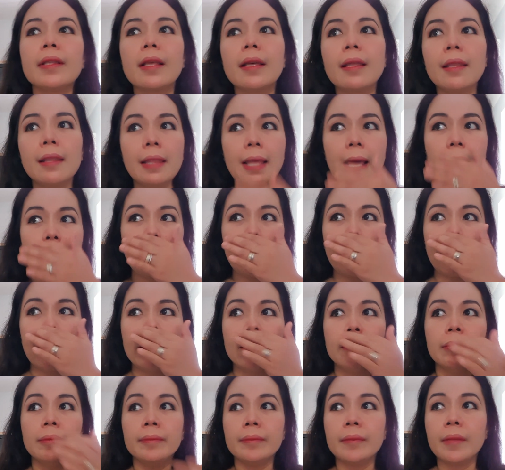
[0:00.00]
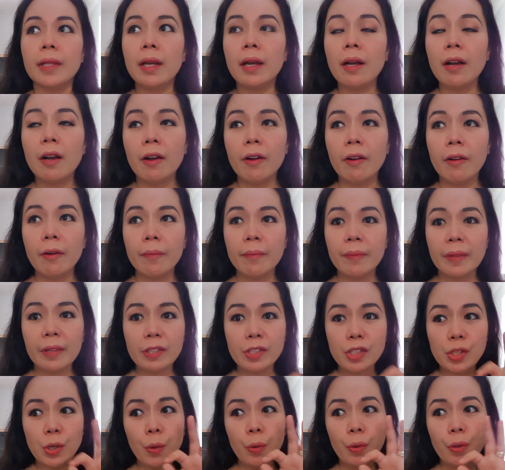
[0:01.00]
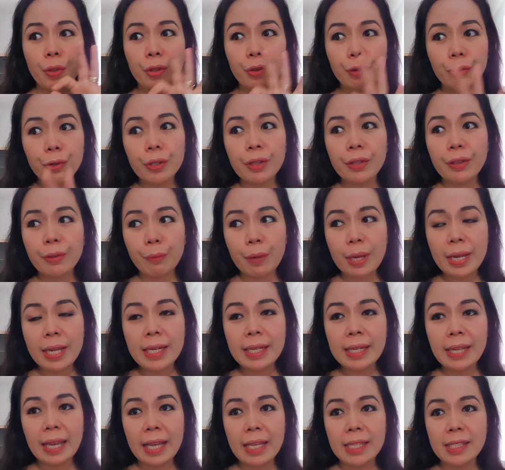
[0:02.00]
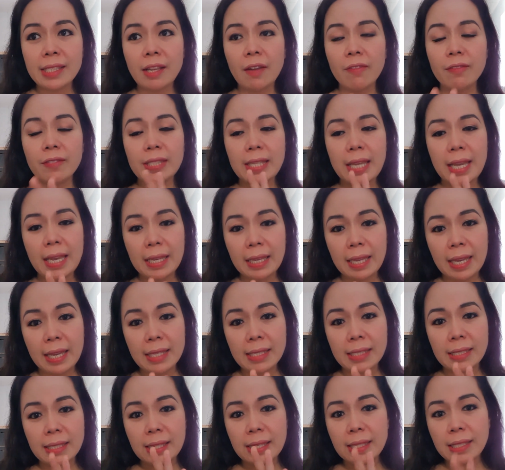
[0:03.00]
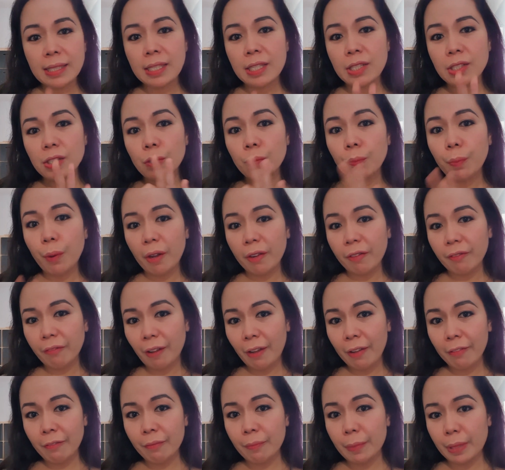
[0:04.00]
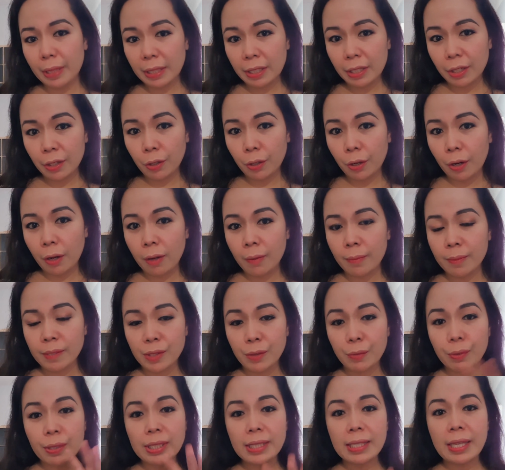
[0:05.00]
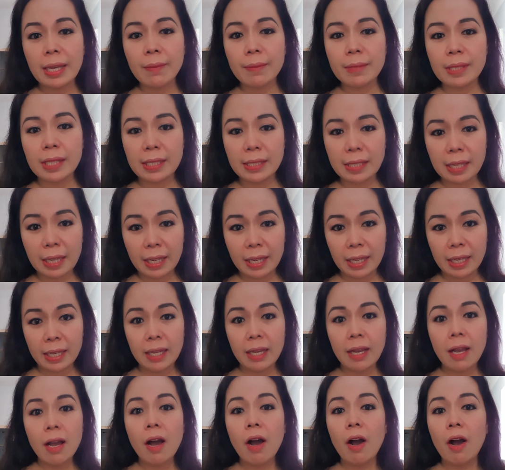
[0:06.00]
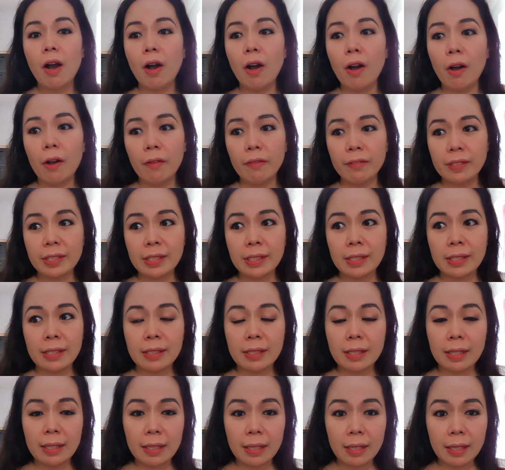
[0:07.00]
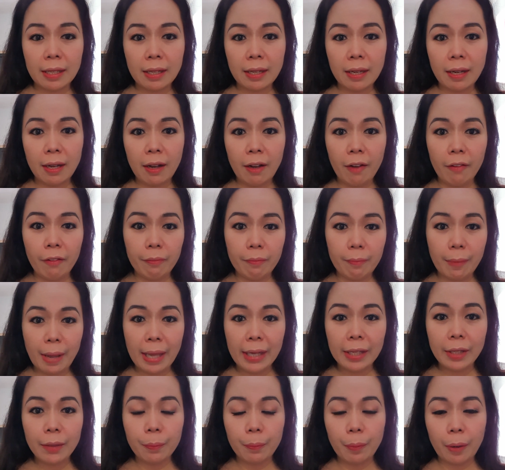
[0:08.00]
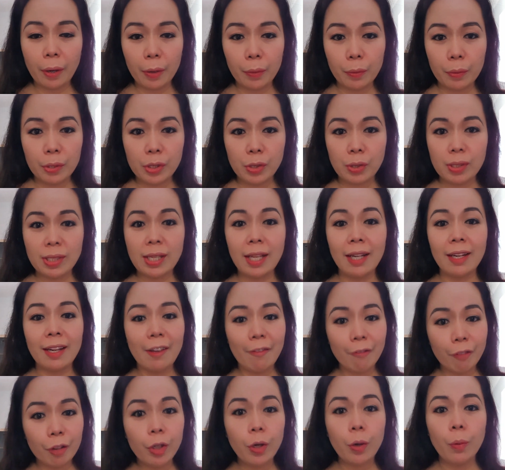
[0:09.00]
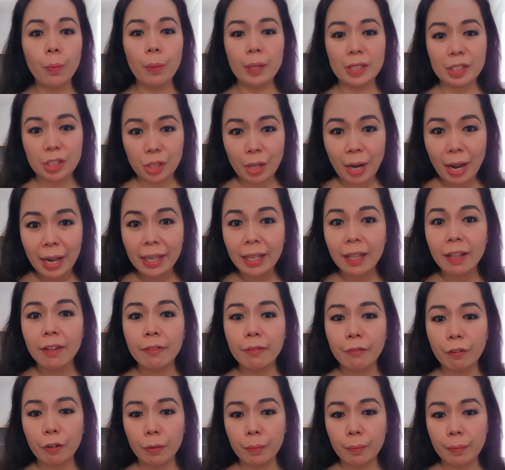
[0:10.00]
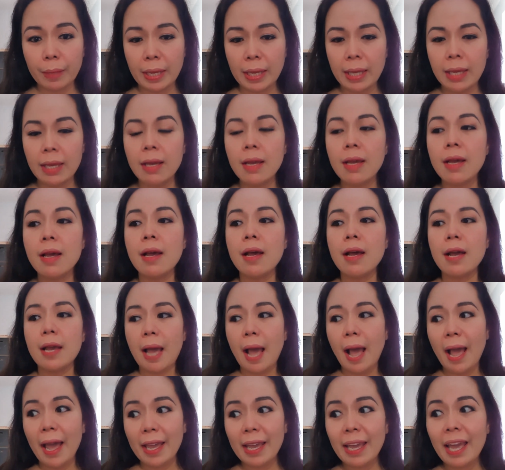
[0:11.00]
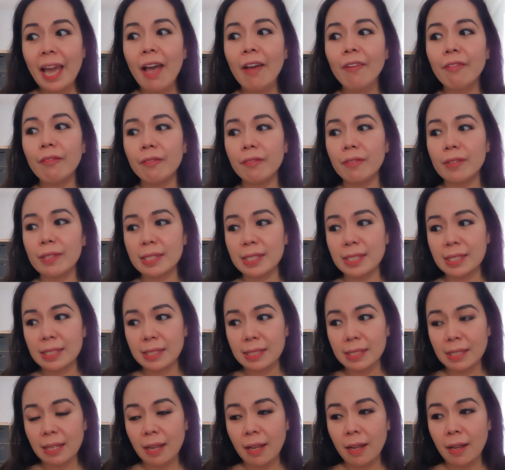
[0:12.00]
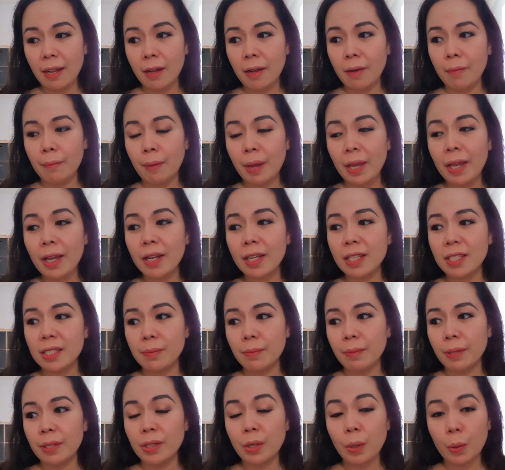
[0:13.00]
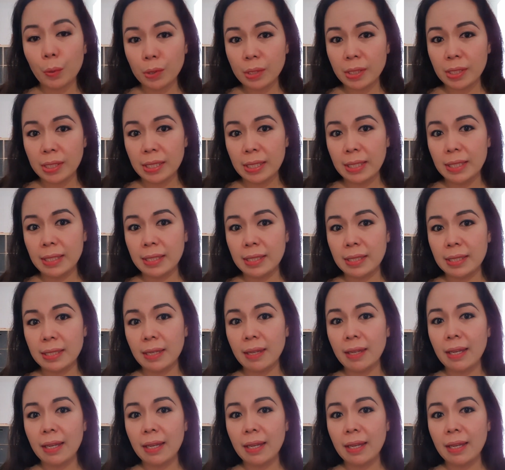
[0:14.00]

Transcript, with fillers: Then um, so th- three days of taking 62.5 milligrams three times a day of of depart which was a levodopa trial for me, I have uh, my husband noticed